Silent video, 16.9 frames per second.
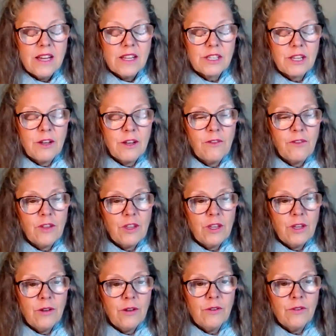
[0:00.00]
So for
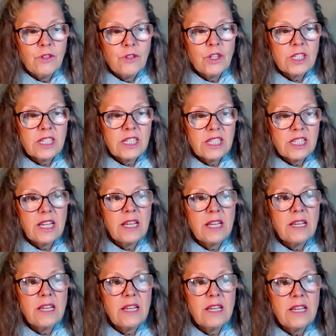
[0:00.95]
you just to
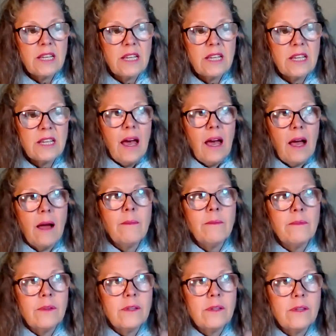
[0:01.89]
sit there,
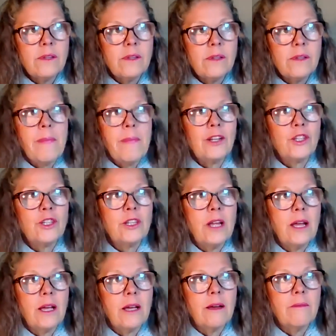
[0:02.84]
I'm sort of
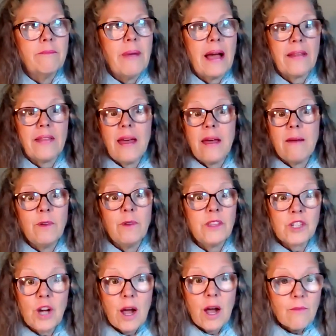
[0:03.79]
imagining back then
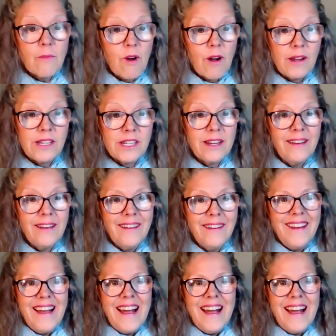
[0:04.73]
with a typewriter,